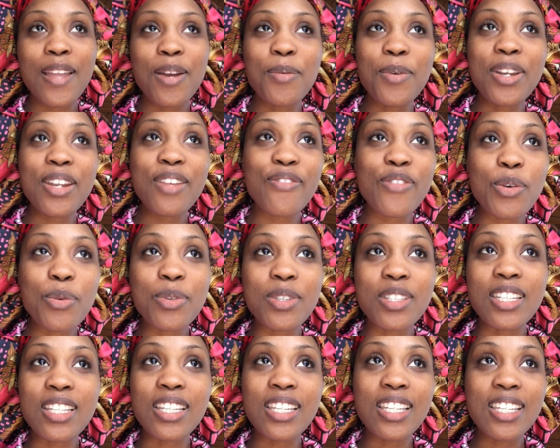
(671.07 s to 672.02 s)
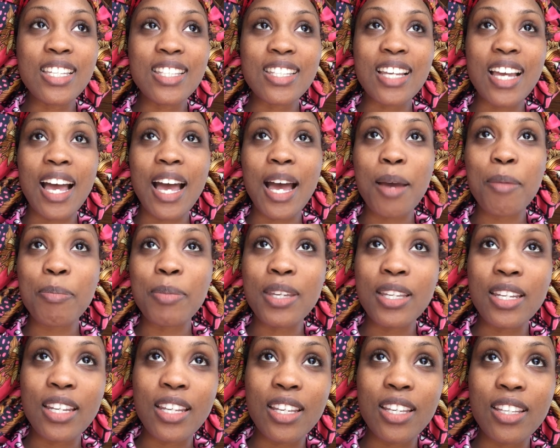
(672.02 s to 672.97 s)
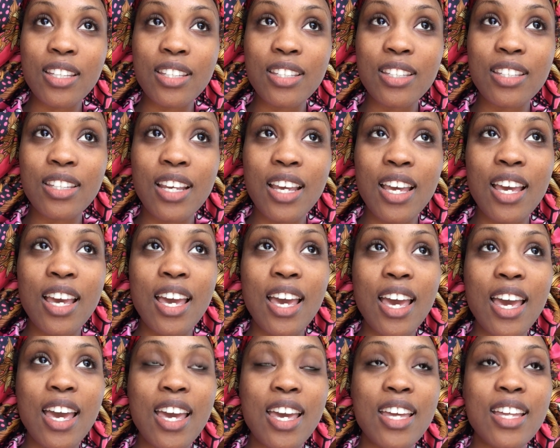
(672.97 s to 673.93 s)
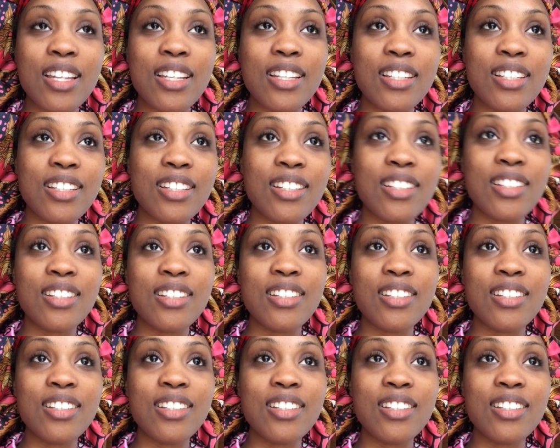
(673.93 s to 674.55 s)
what if it was the key to happiness and